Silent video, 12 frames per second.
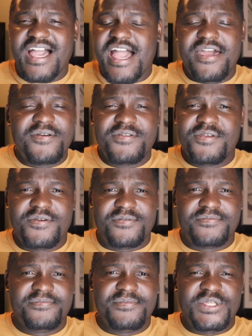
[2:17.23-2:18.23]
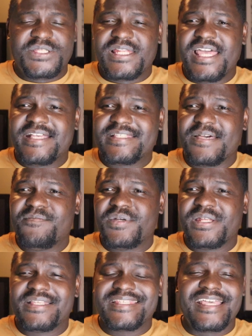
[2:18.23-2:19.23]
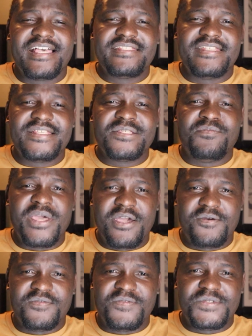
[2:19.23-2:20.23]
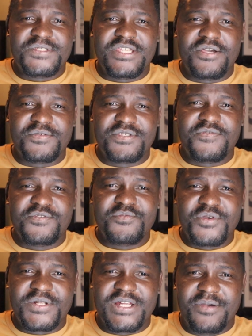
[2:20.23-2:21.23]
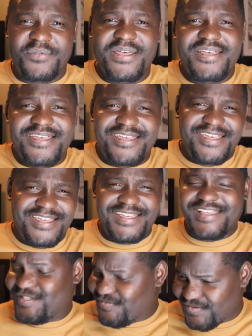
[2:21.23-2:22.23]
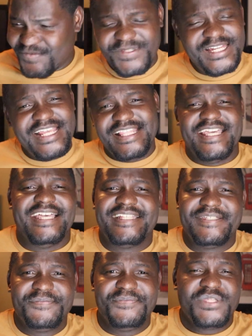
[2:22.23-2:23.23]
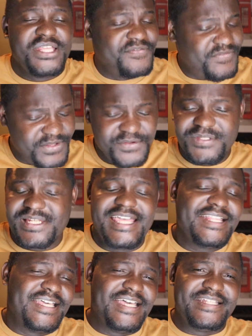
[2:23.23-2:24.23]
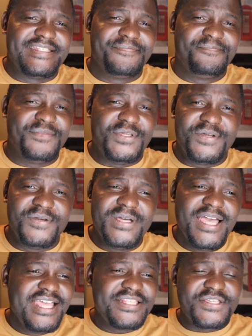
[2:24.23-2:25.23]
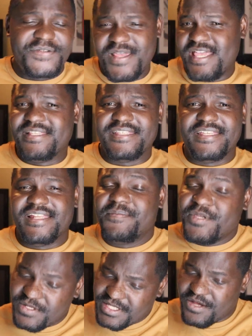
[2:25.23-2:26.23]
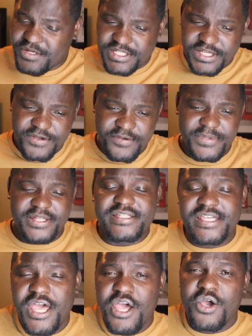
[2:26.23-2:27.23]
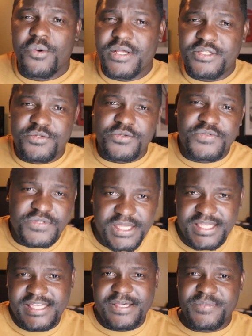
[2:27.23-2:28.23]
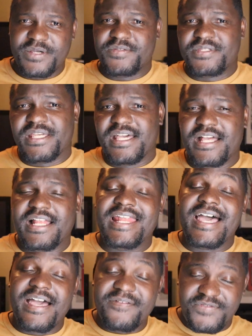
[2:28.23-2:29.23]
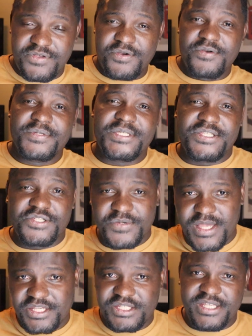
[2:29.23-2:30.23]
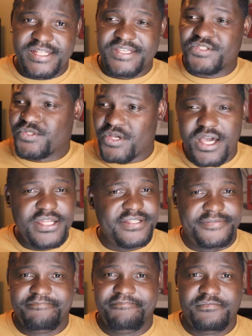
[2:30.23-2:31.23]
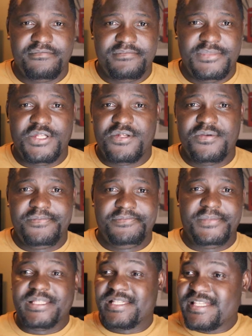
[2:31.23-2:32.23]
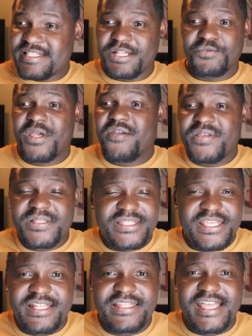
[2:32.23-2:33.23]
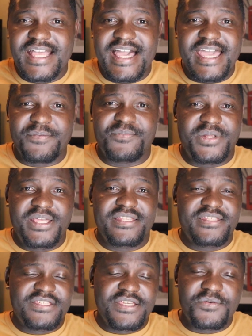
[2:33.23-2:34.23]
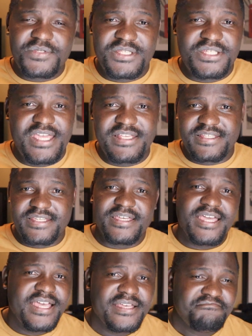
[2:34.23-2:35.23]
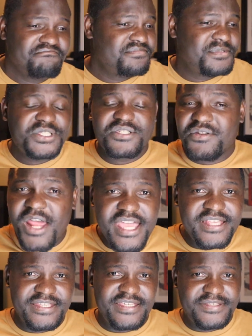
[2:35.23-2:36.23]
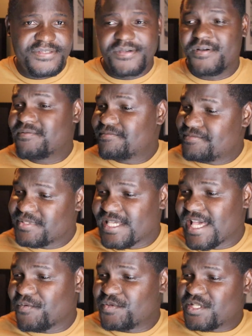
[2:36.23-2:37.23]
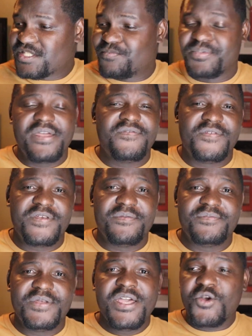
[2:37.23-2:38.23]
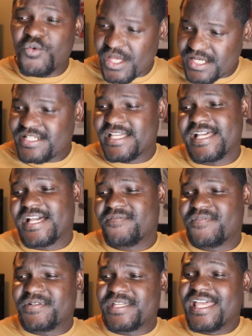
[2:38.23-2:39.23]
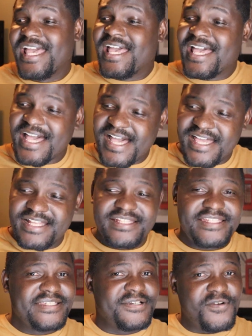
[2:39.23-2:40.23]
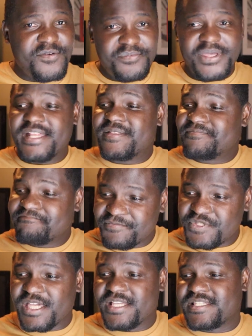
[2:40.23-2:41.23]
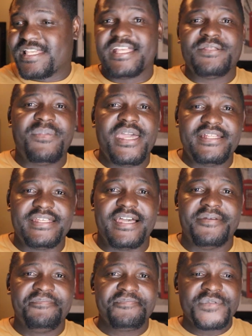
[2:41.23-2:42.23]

I don't know. It's like somebody has cast a spell on this Chelsea Football Club. It feels like that. It feels like that. You know, it's crazy. Let me know down in the comment, what do you think about Lavia situation? He's gone. You know, as I said, we haven't seen the guy play in the Chelsea jersey. It's crazy. So, yeah, we just pray for him, quick recovery, and hoping things get better.